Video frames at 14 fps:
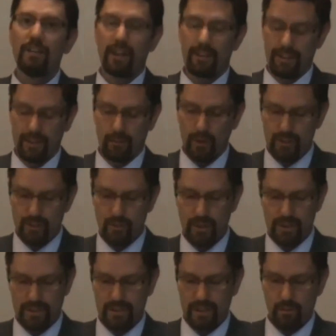The other thing we do
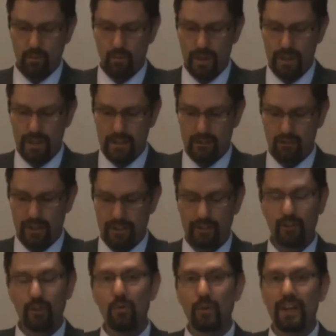is that we try to
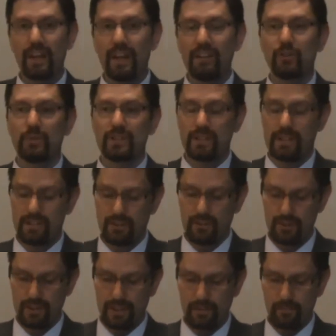do all we can to assist
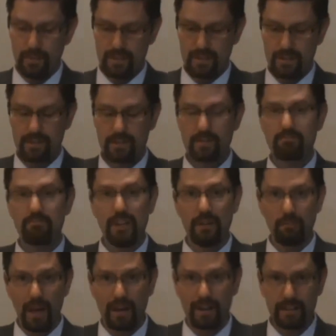New Zealand business
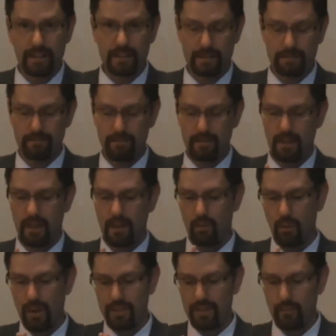in market.
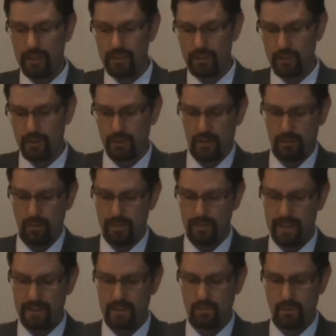One thing we do with
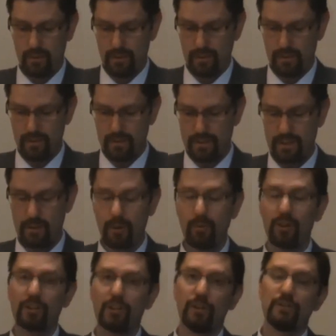that is that we
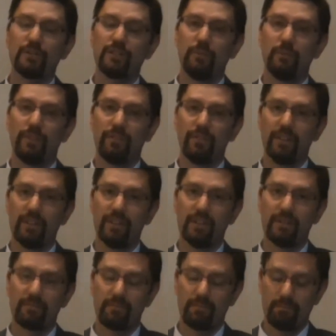work closely with
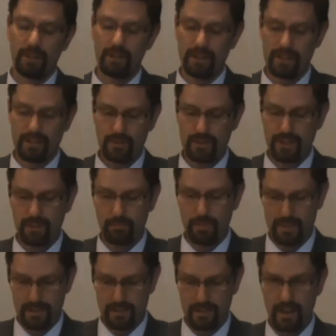the Middle East New Zealand
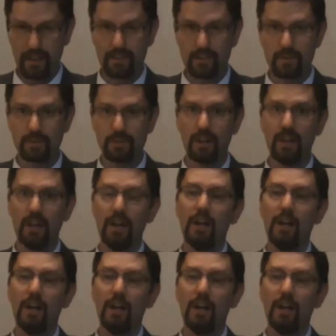Business Council.